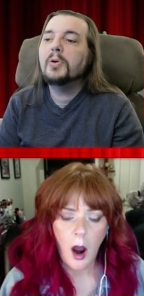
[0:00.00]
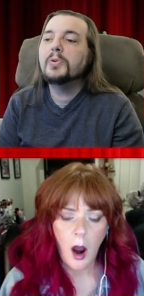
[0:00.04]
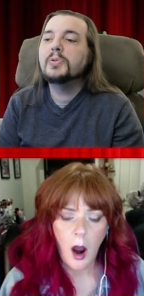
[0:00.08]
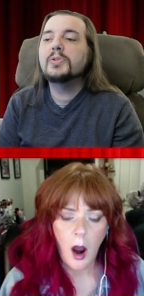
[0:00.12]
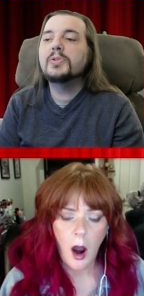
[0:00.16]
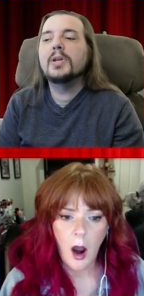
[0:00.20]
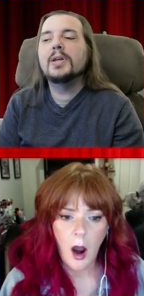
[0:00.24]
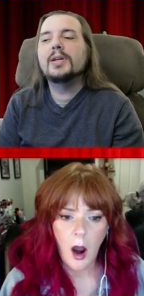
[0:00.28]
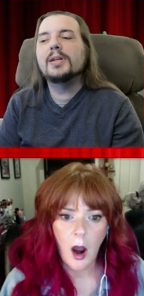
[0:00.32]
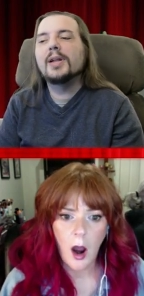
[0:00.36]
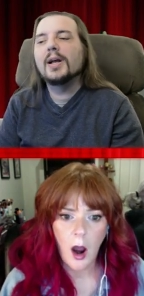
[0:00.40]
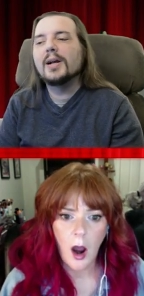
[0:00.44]

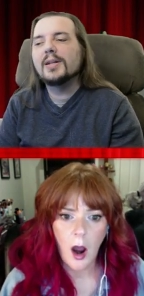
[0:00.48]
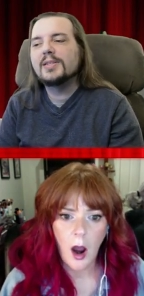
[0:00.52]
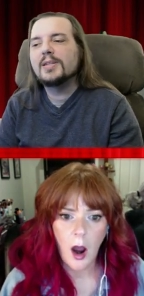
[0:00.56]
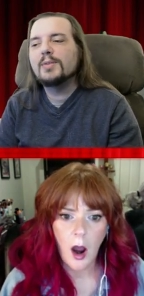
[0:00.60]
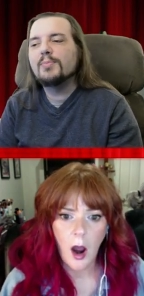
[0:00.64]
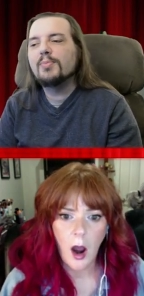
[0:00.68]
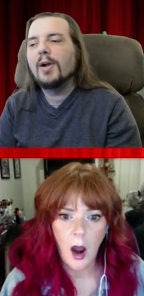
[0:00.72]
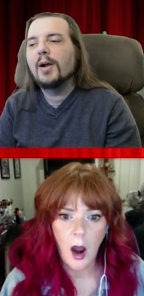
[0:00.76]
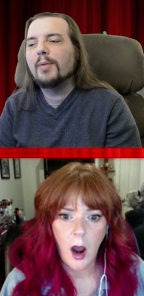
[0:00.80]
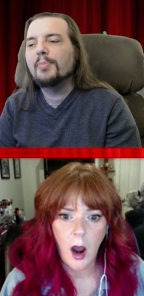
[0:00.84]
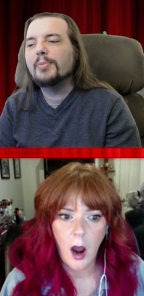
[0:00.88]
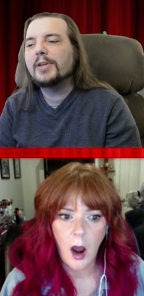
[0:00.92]
Speaker 1: posting
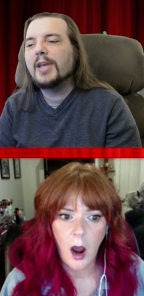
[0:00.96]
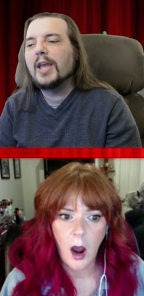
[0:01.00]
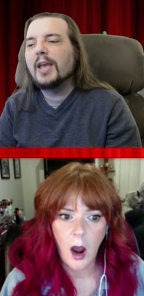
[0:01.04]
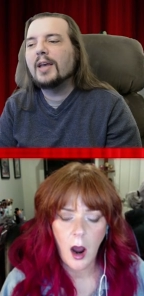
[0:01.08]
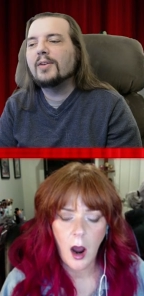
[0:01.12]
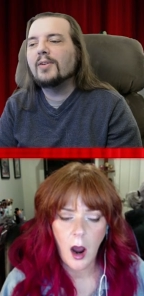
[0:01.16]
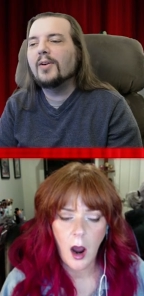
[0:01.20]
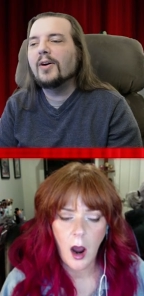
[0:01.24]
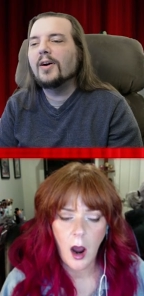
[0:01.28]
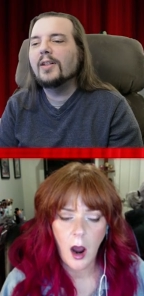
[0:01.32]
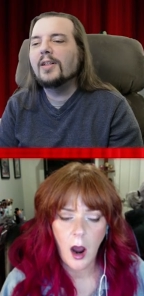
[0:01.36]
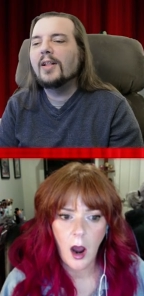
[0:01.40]
Nazi
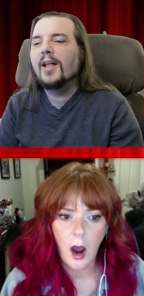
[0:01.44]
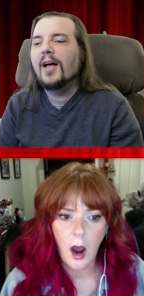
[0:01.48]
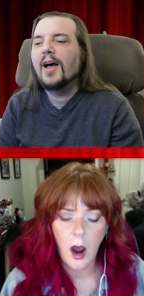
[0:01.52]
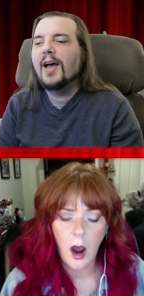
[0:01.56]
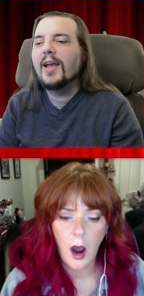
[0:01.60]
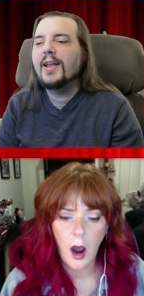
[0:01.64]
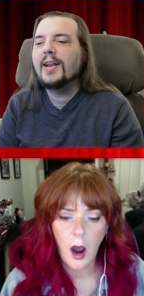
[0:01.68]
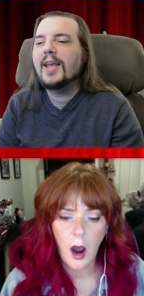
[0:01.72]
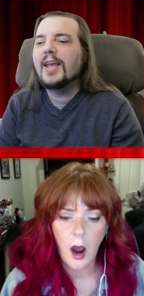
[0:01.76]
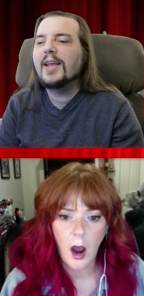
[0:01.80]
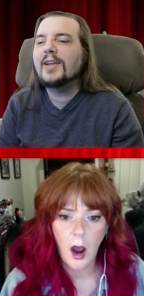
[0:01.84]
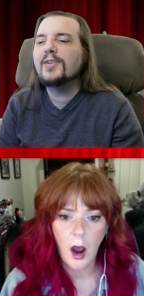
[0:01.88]
propaganda
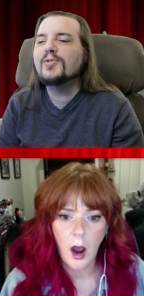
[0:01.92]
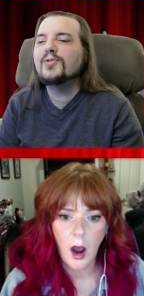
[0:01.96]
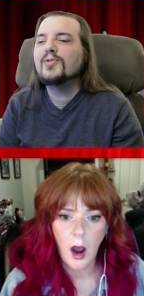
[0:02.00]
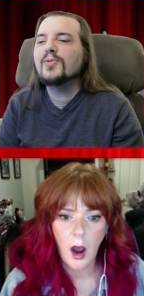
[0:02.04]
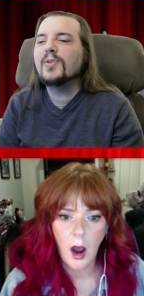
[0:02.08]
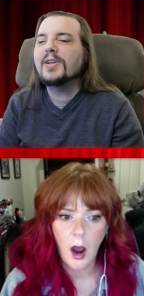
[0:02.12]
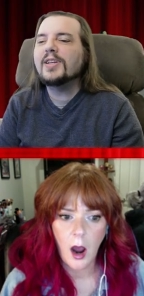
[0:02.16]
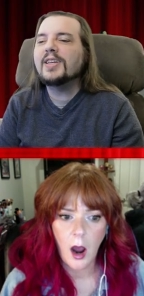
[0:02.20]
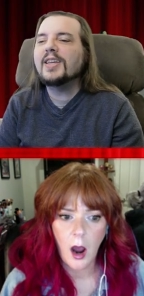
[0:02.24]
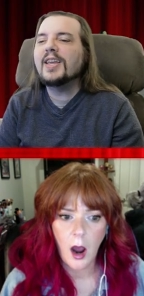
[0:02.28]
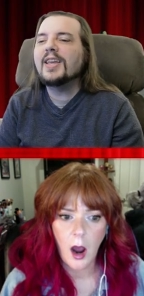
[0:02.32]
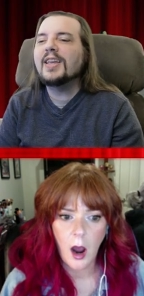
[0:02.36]
online,
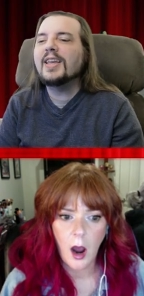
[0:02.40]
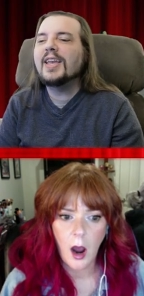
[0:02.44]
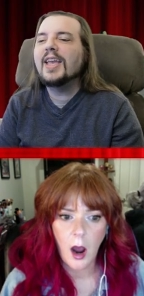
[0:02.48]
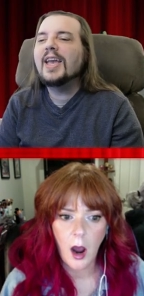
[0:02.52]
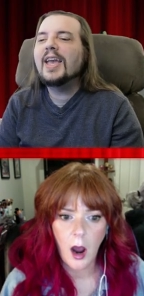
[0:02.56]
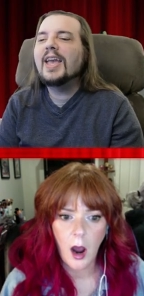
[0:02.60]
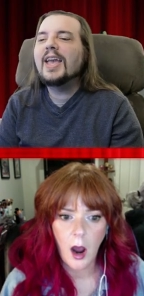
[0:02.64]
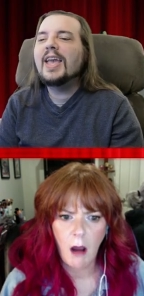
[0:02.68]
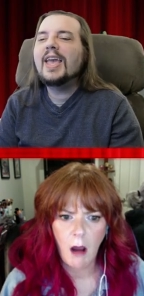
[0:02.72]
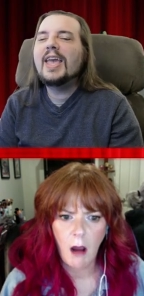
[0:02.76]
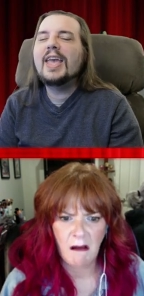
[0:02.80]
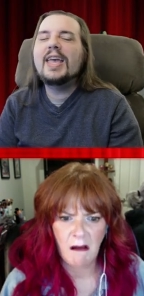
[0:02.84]
and
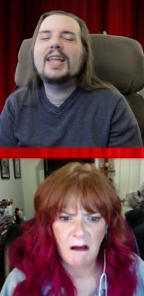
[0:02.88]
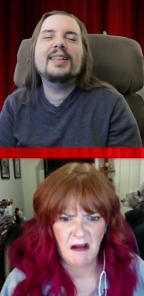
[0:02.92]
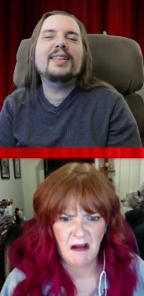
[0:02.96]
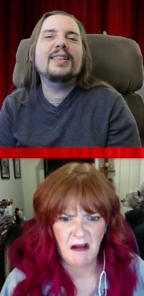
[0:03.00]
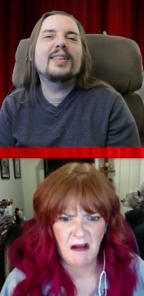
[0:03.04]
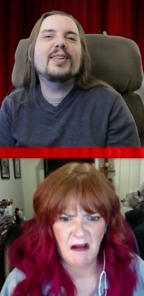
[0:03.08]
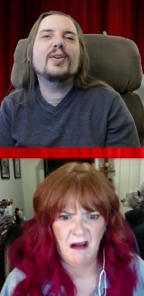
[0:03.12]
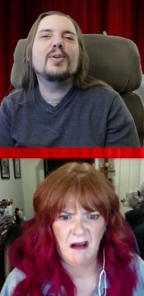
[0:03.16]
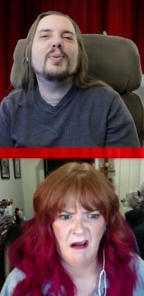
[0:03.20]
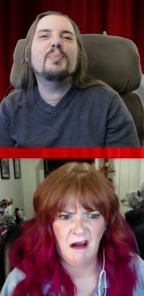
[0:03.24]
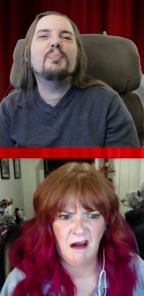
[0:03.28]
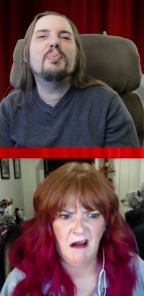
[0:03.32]
drinking
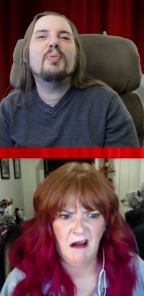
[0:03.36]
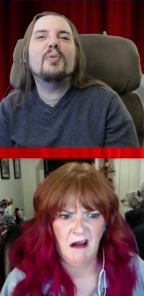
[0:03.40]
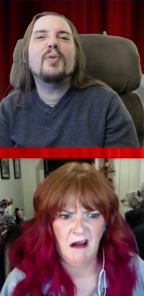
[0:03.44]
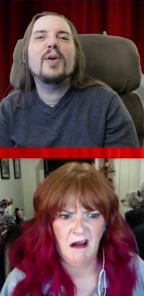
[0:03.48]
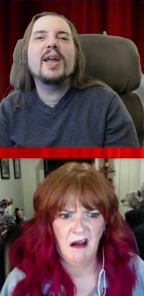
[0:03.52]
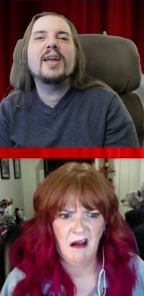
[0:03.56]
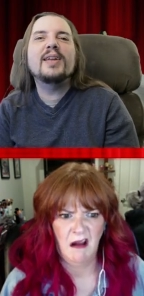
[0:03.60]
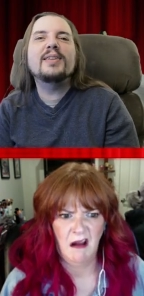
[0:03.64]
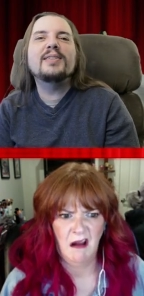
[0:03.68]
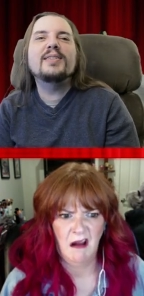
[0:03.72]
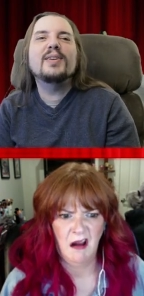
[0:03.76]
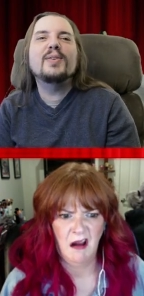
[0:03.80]

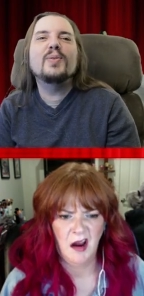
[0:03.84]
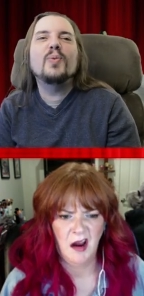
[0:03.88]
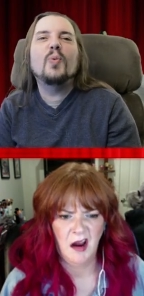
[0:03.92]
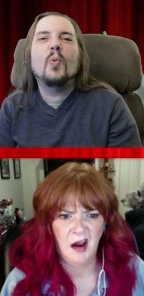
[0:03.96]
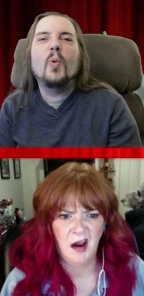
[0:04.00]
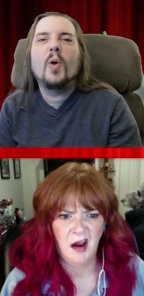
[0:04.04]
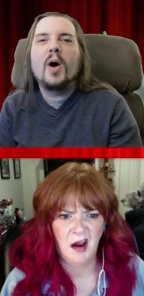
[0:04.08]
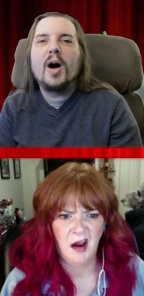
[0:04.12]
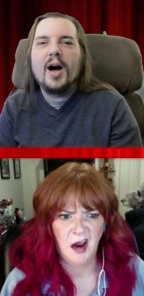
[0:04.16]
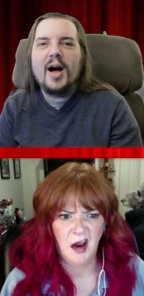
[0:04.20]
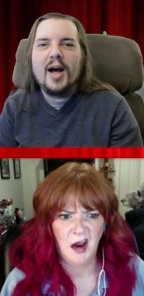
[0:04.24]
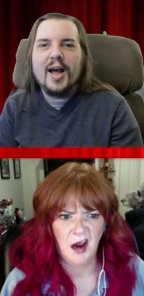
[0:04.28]

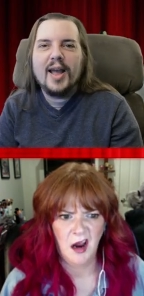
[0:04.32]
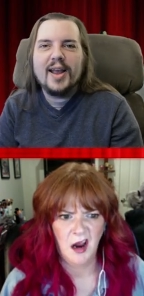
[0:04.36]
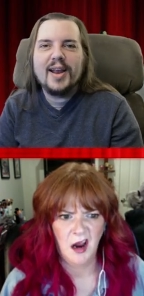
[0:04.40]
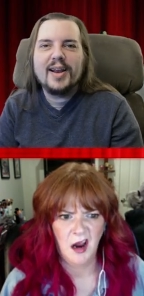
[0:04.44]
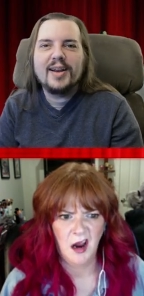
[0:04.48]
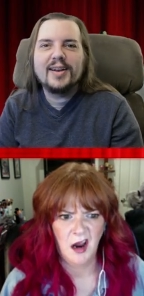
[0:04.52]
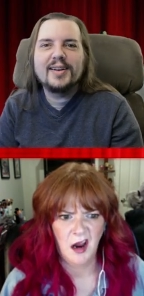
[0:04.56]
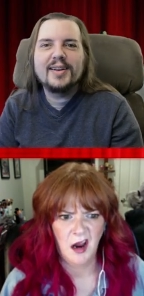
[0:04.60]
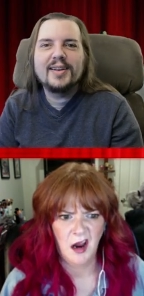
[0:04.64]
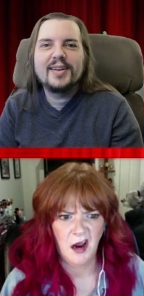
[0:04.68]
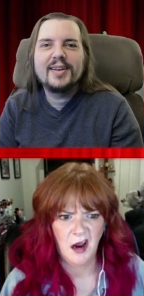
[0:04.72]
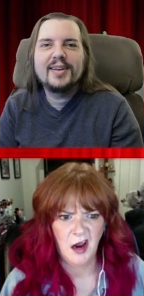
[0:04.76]
Hitler-branded
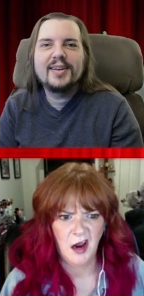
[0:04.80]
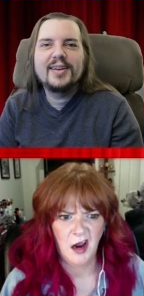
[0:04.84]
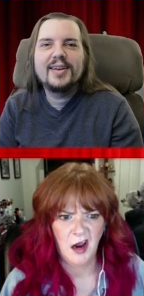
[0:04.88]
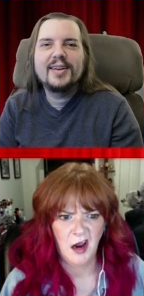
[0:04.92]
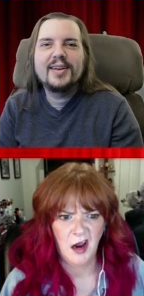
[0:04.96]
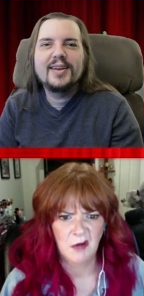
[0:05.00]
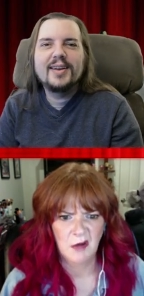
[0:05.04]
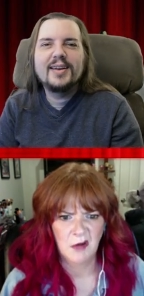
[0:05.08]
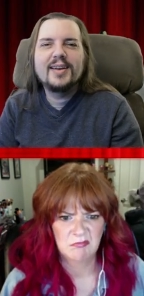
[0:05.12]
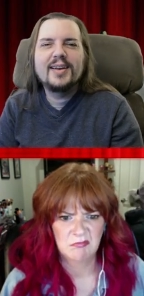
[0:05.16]
wine.